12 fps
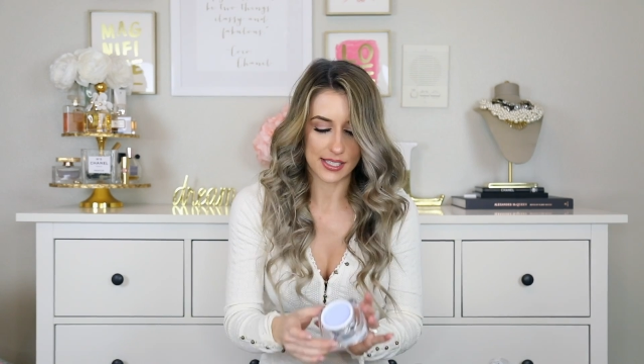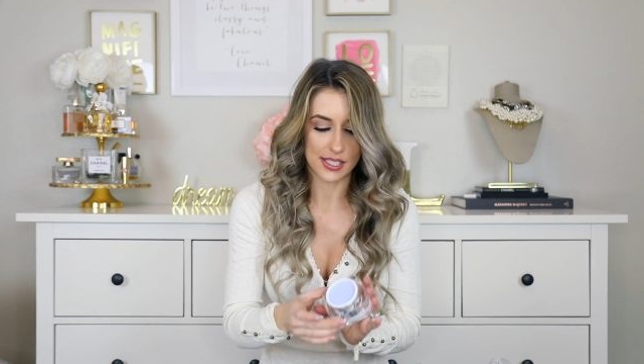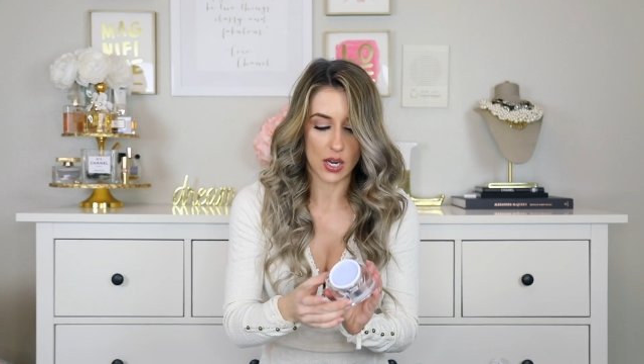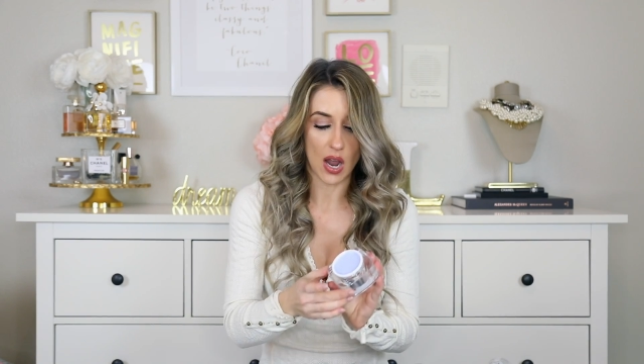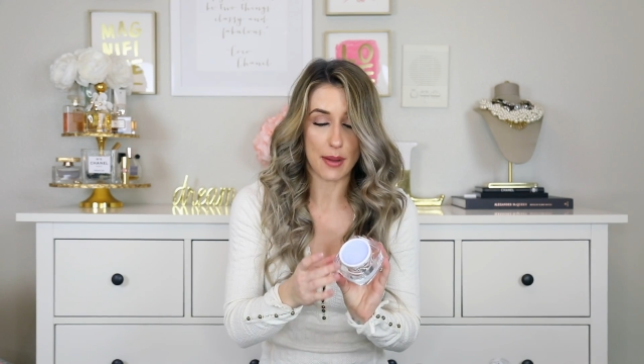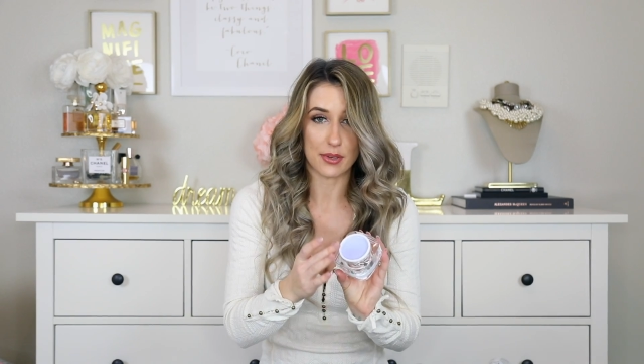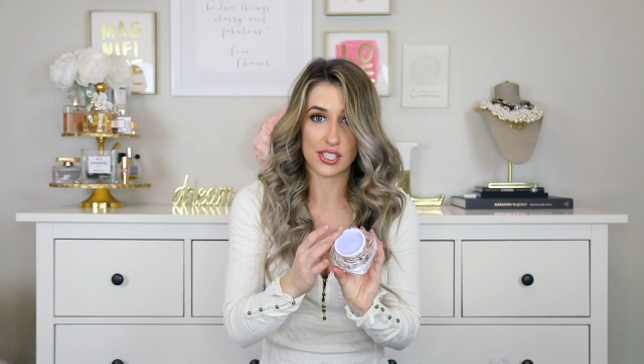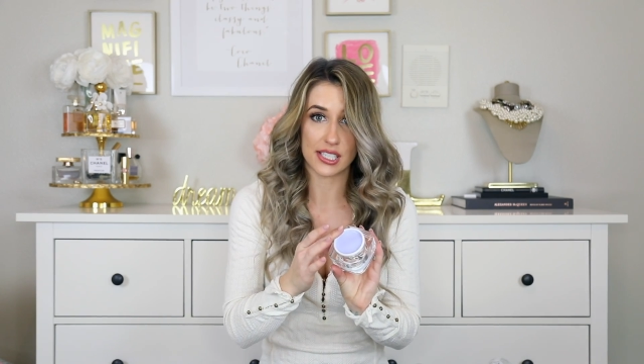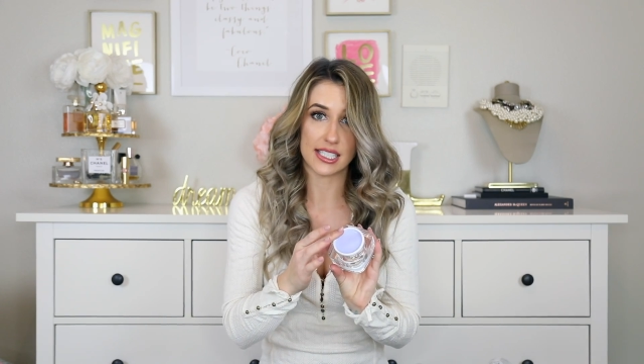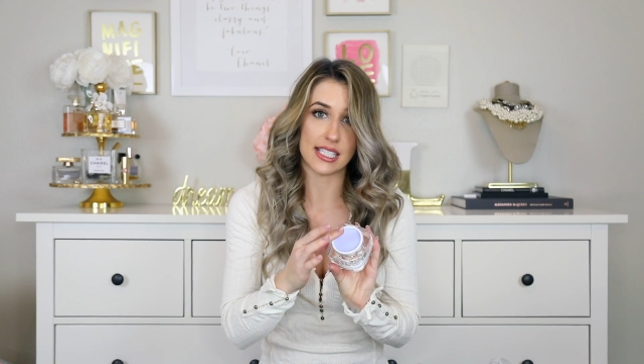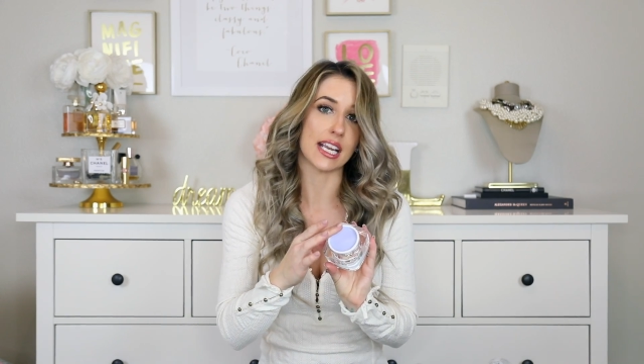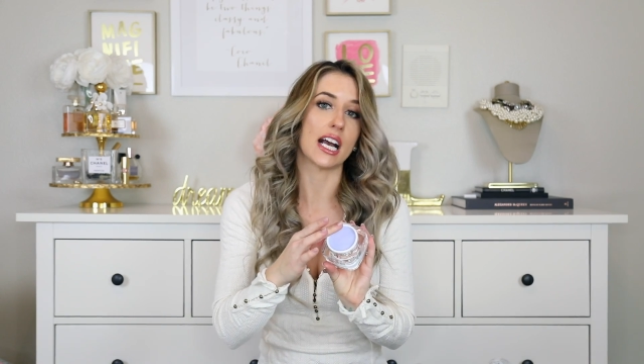So I'm just
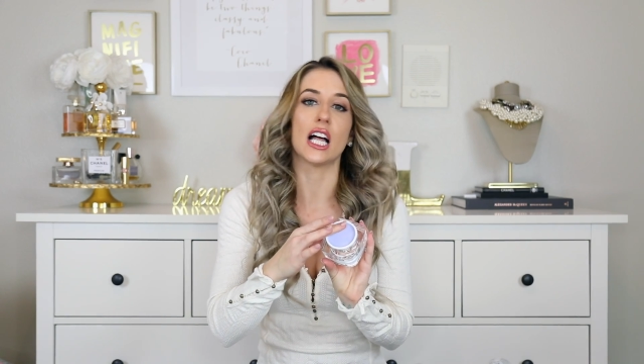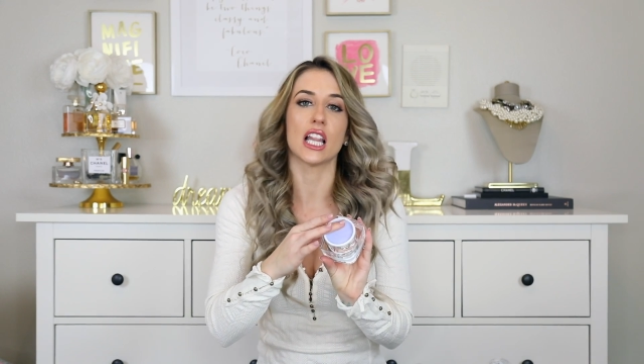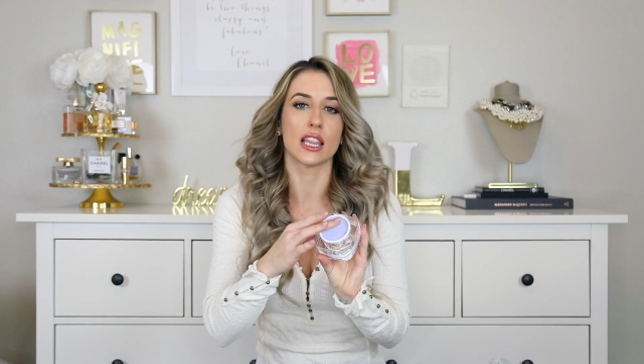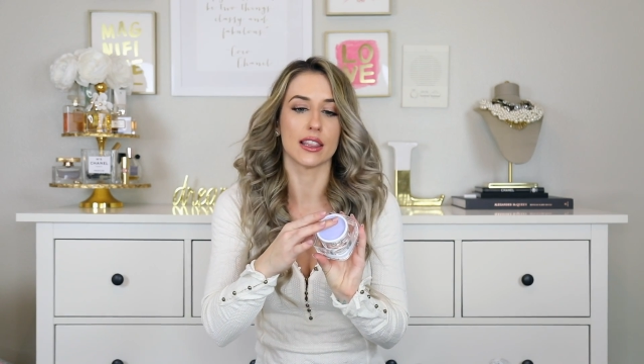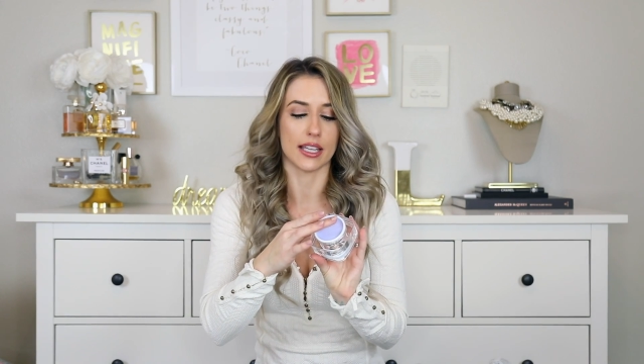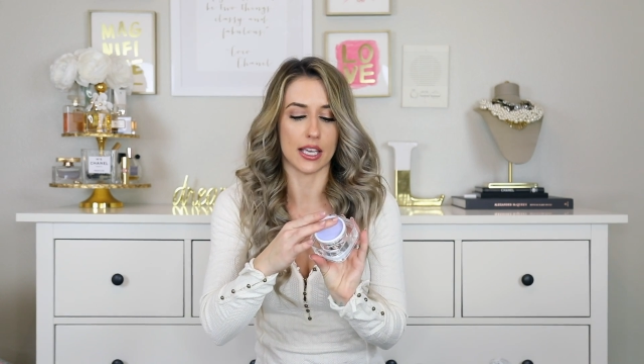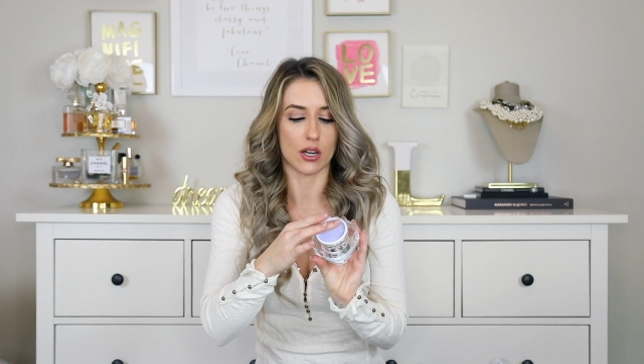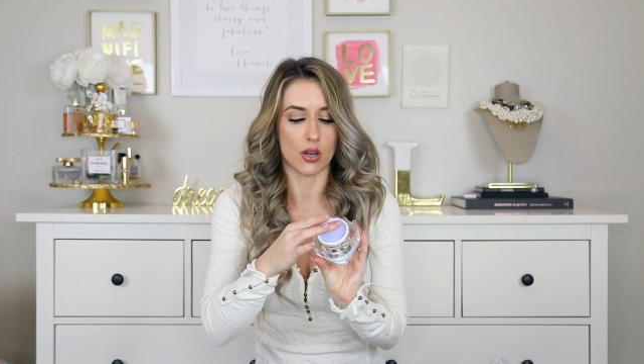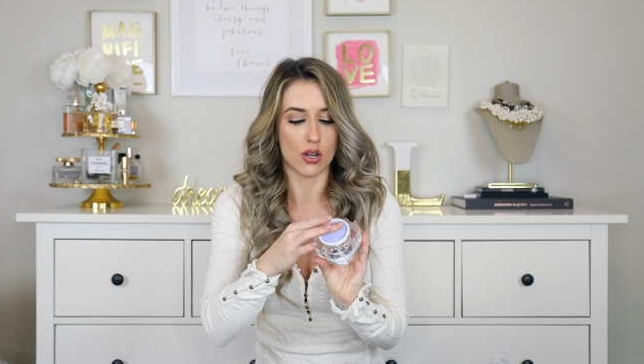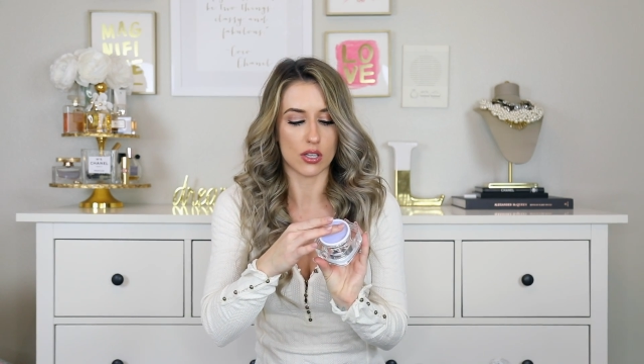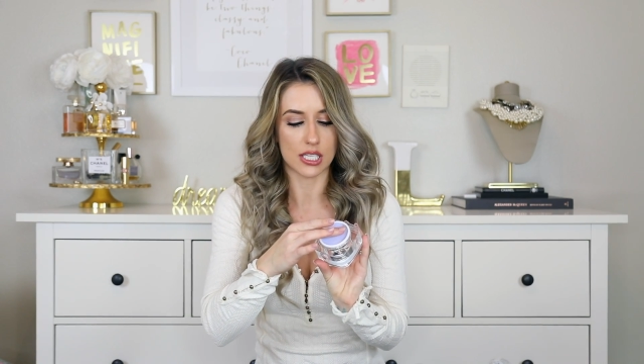gonna take a little